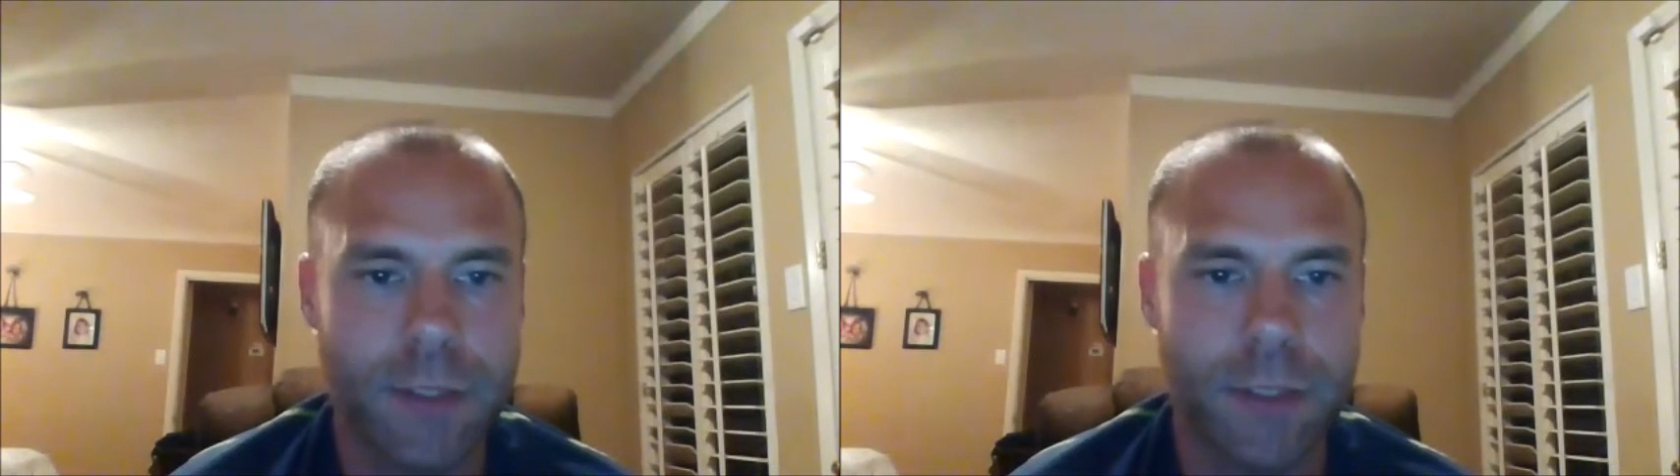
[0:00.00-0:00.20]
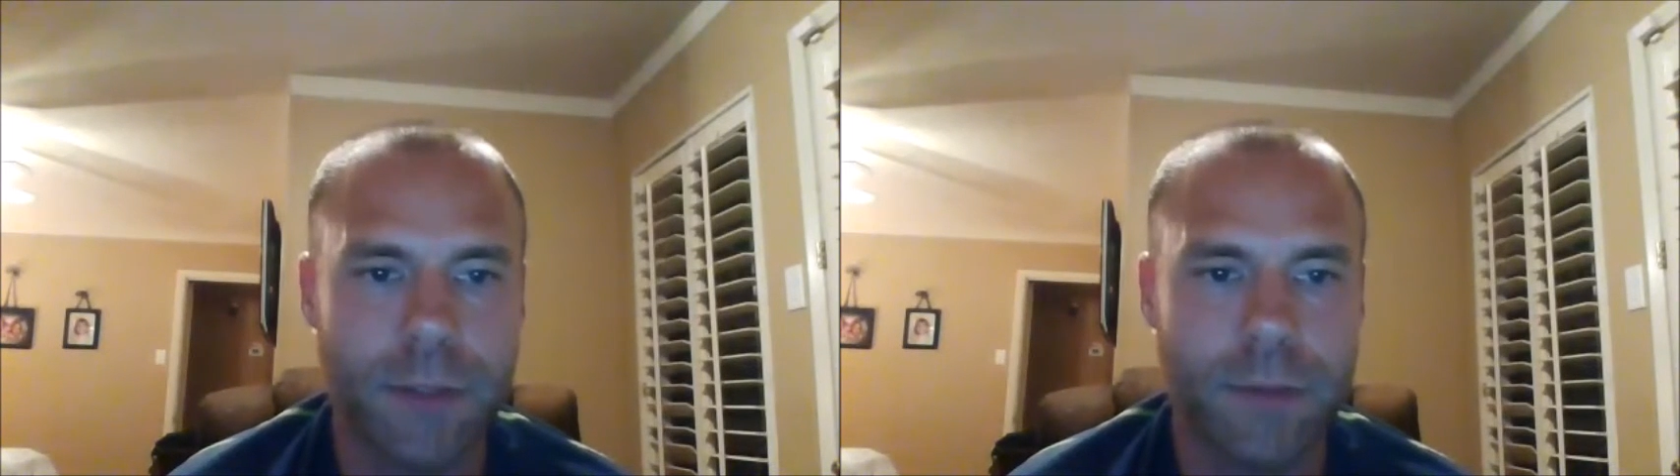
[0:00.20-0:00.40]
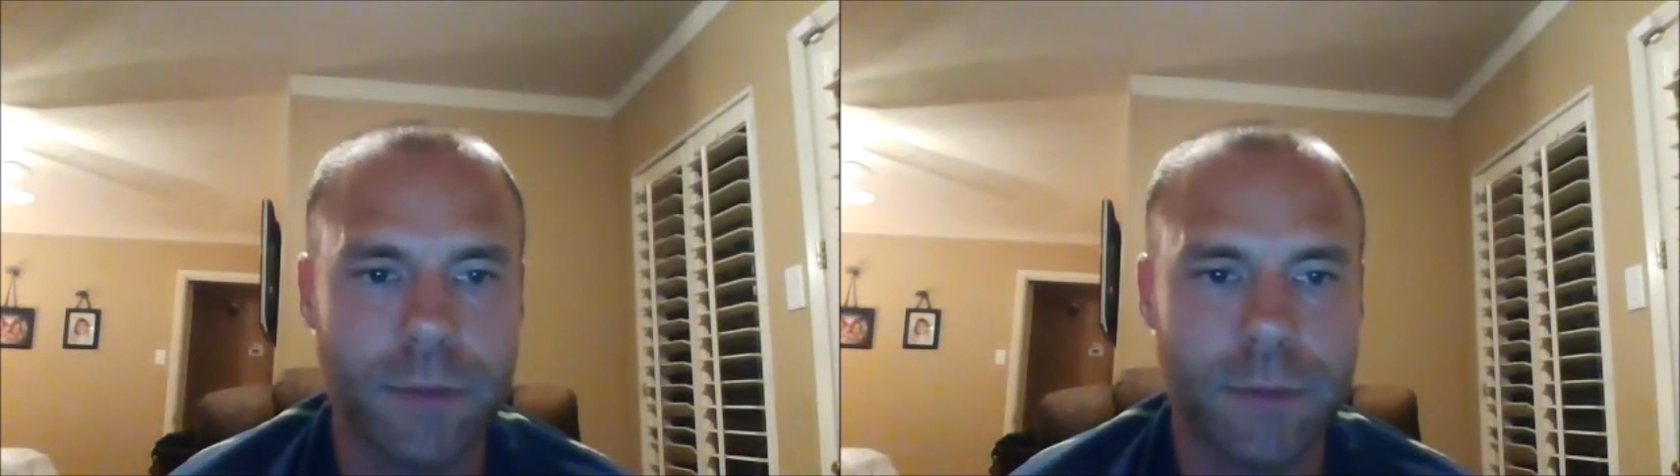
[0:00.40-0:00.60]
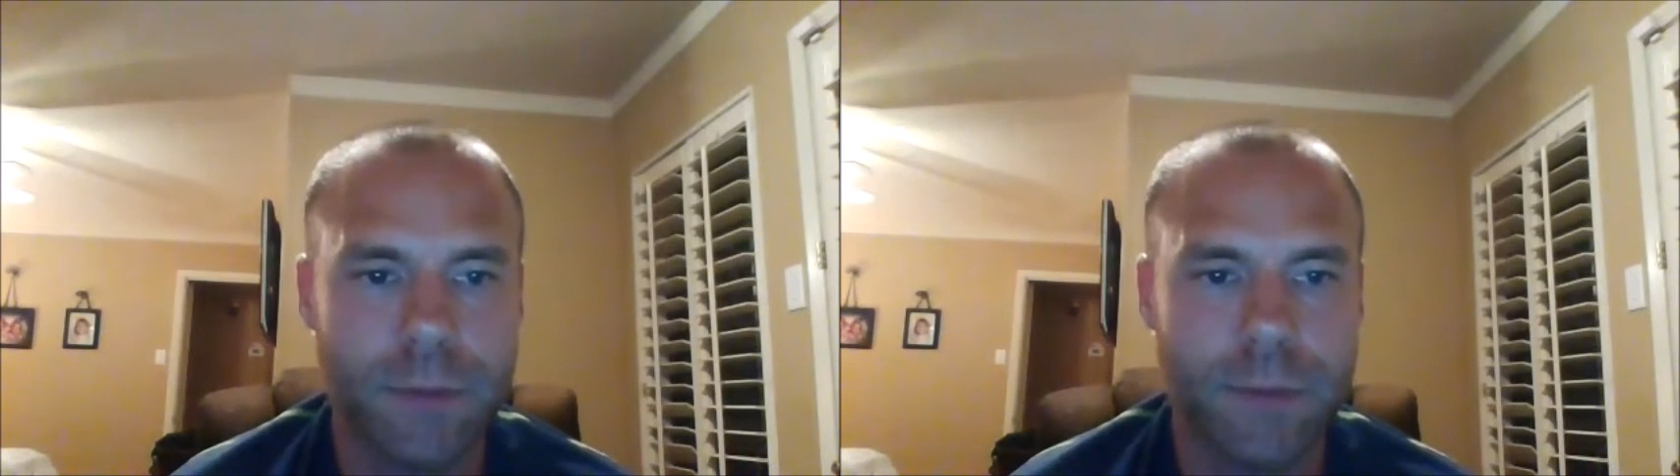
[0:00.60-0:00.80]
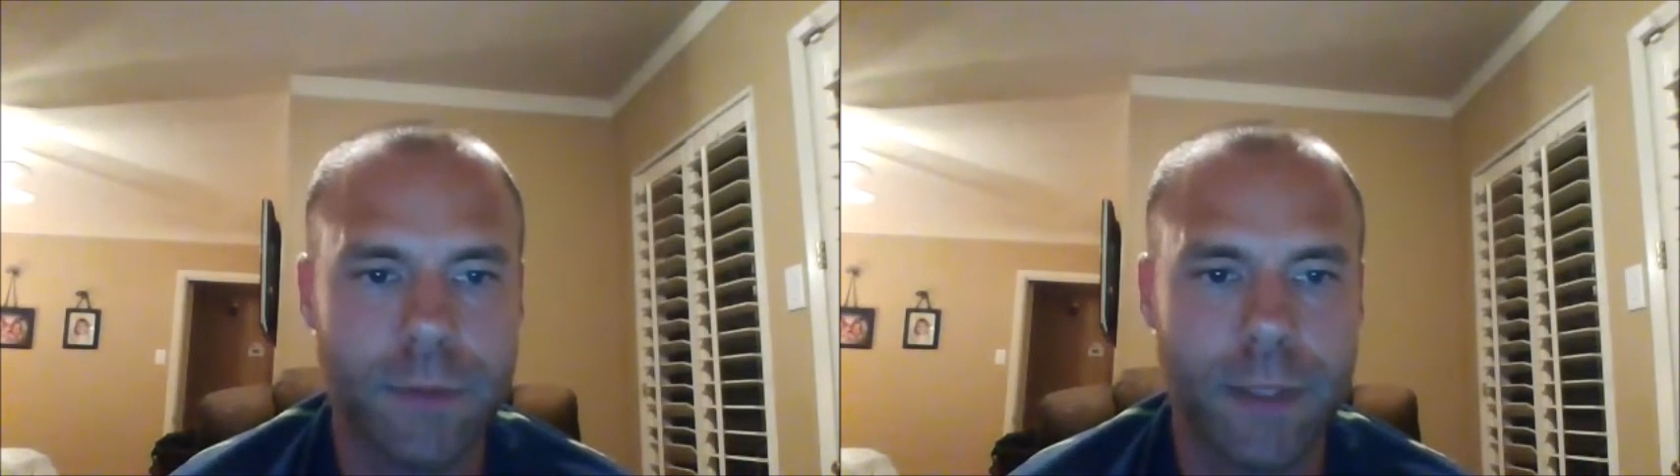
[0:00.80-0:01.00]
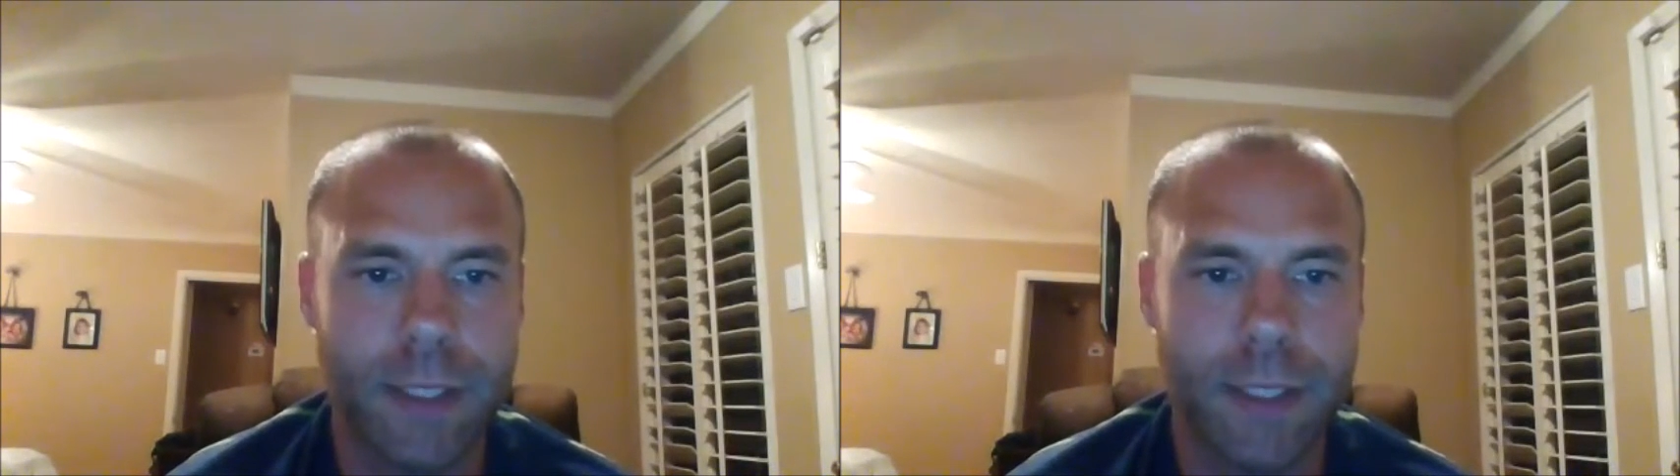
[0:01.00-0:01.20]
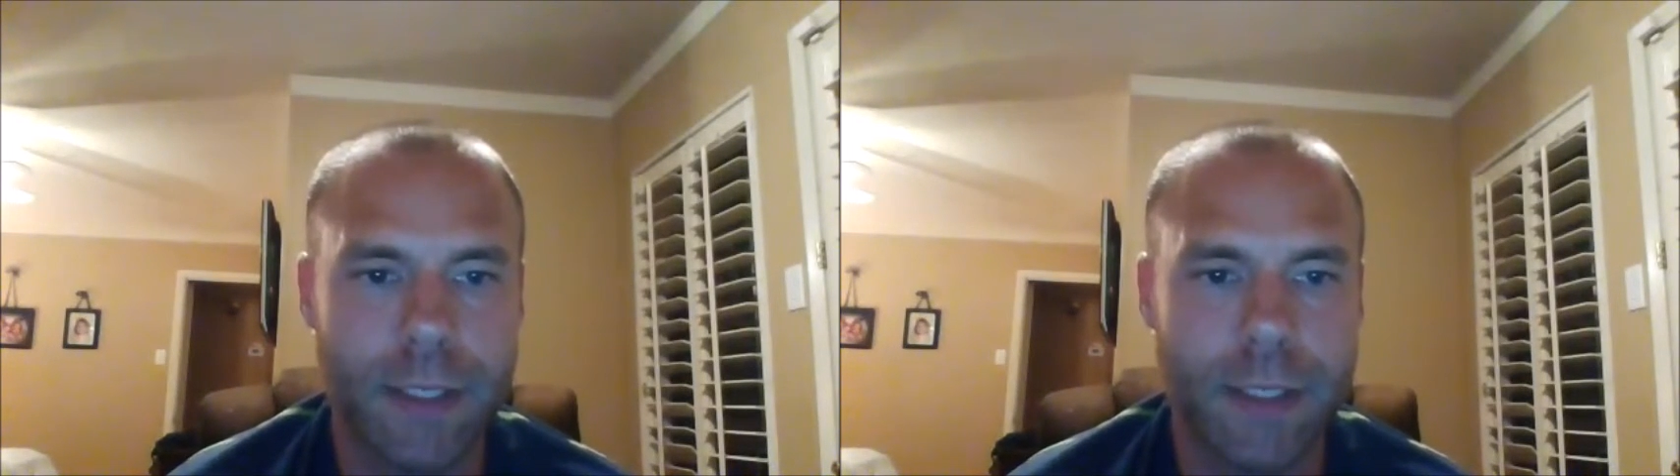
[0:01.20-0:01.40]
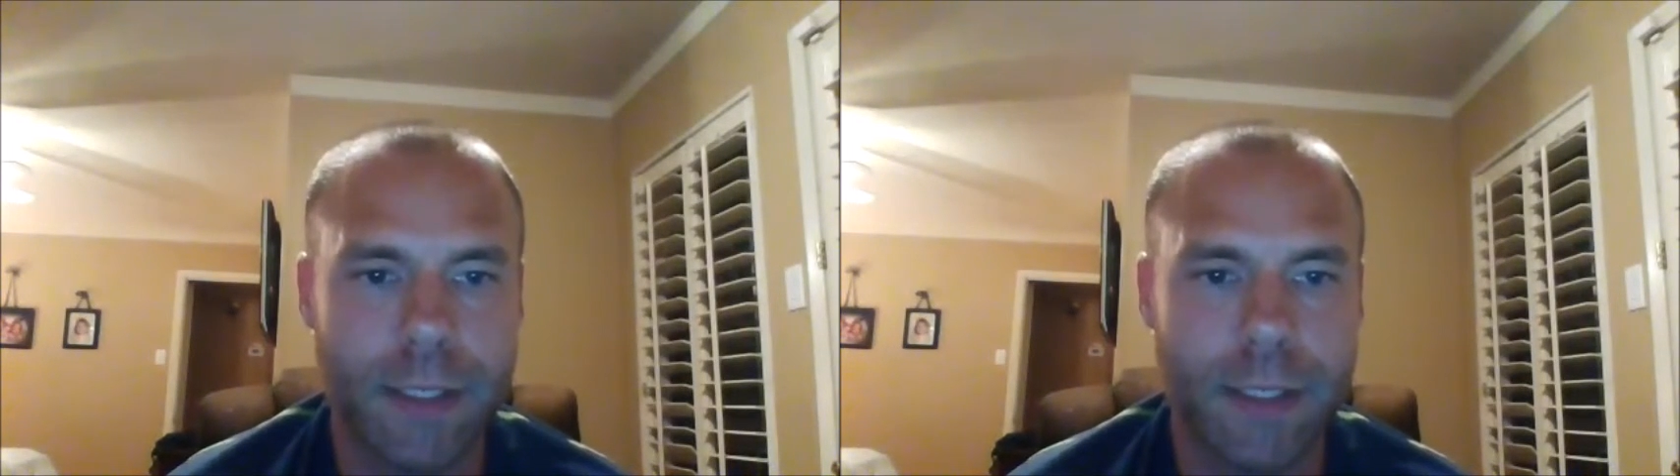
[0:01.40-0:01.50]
So they can